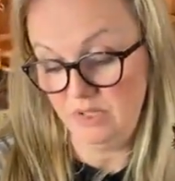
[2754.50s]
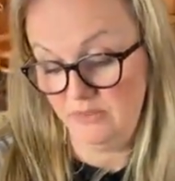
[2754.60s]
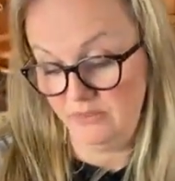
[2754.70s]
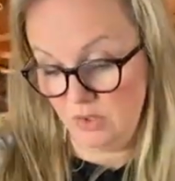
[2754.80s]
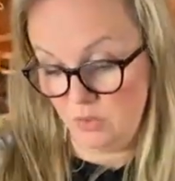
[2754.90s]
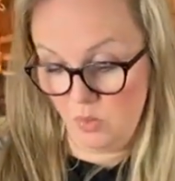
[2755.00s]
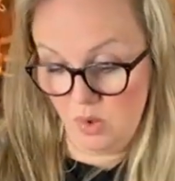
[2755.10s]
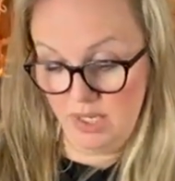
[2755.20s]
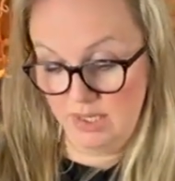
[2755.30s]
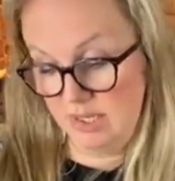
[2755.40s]
If you
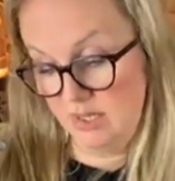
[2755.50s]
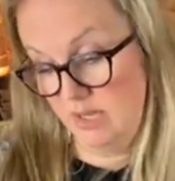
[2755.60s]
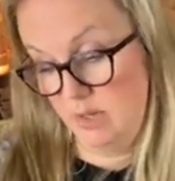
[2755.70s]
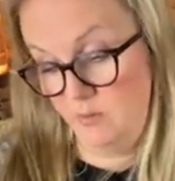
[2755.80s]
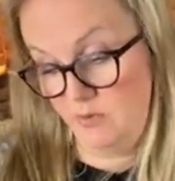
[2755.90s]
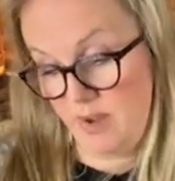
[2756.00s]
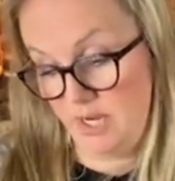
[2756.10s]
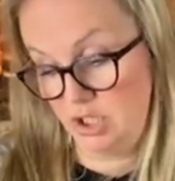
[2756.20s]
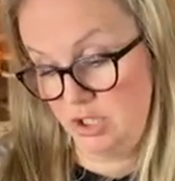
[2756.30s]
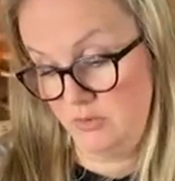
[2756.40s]
want the
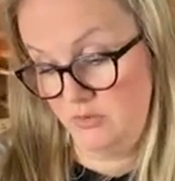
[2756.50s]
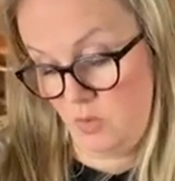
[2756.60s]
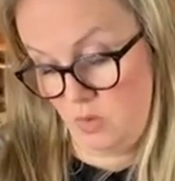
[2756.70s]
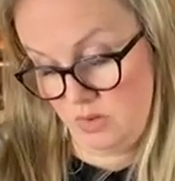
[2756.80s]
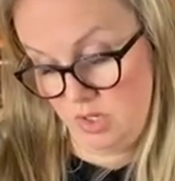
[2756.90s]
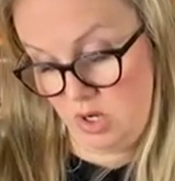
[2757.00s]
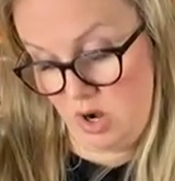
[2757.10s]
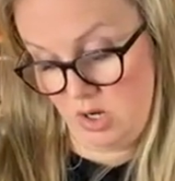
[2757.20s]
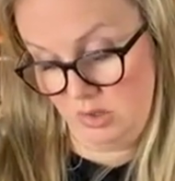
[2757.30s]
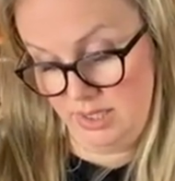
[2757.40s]
information for the
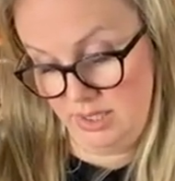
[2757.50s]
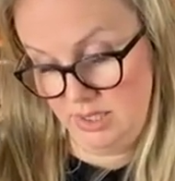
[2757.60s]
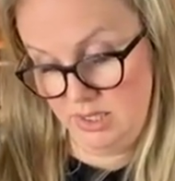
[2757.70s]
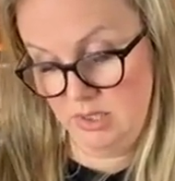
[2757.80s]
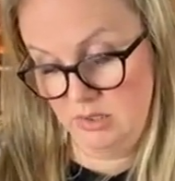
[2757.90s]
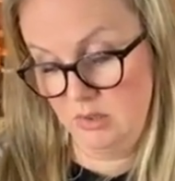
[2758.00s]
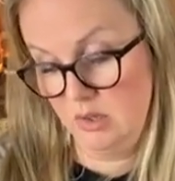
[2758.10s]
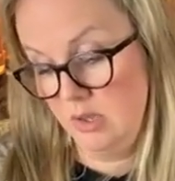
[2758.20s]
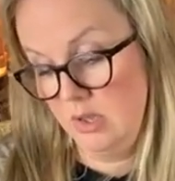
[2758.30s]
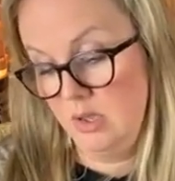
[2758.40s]
garland,
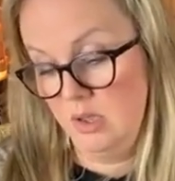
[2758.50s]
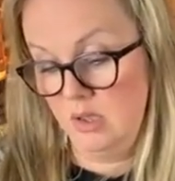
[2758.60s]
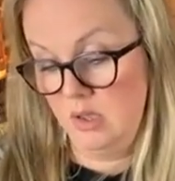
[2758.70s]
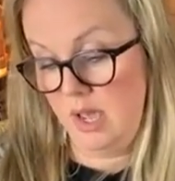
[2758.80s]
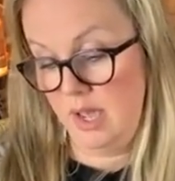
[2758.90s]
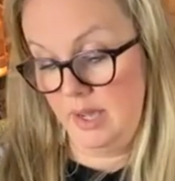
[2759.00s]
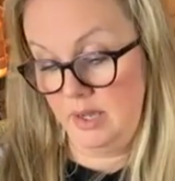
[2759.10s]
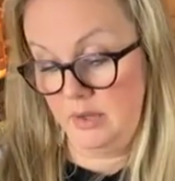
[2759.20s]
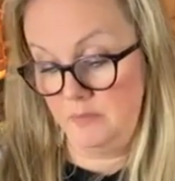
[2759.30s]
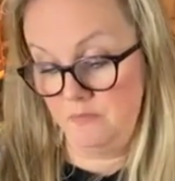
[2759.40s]

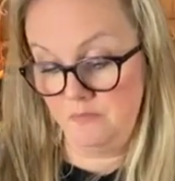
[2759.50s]
the